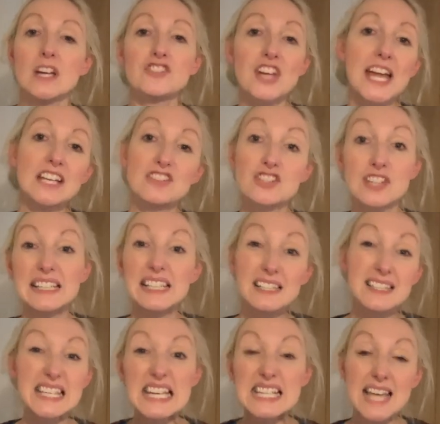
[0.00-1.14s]
change little
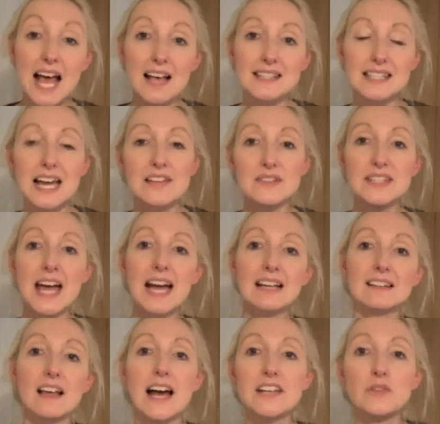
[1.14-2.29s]
details like the
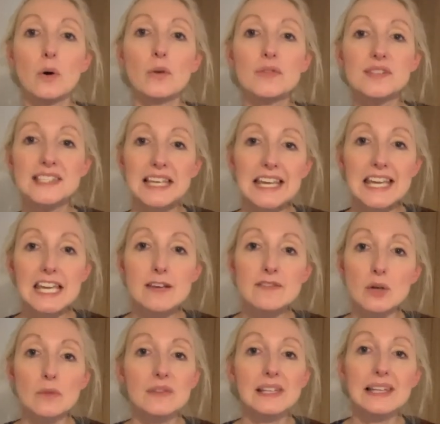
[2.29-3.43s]
neckline or the sleeves
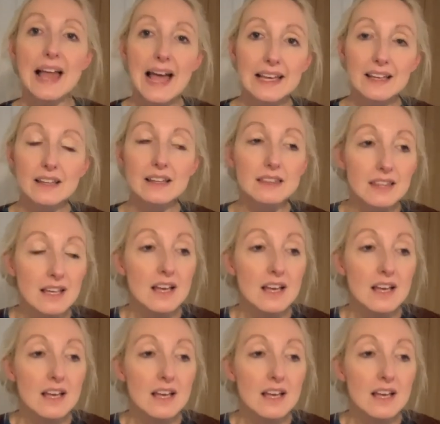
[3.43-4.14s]
or the length,